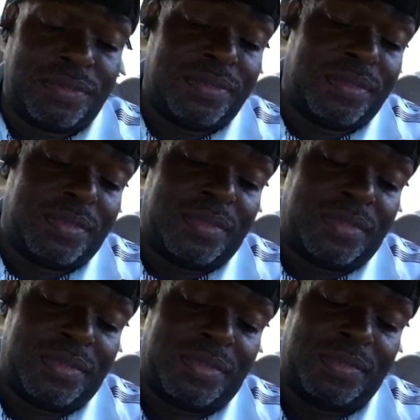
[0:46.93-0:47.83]

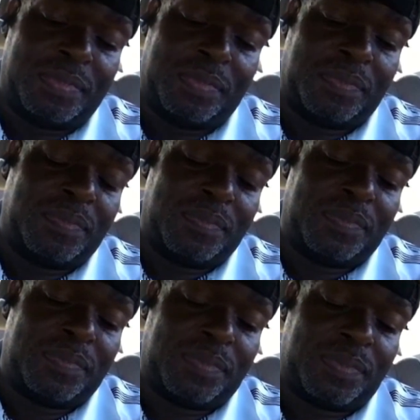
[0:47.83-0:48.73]

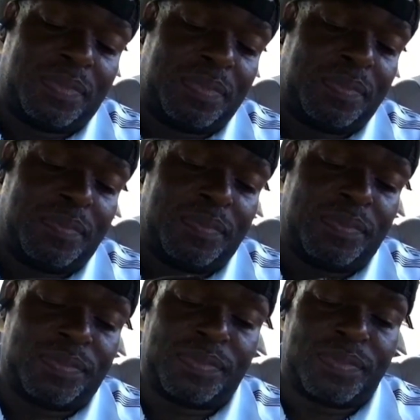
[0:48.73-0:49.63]

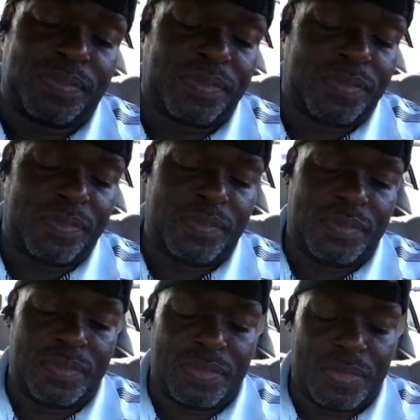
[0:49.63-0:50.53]
[no speech]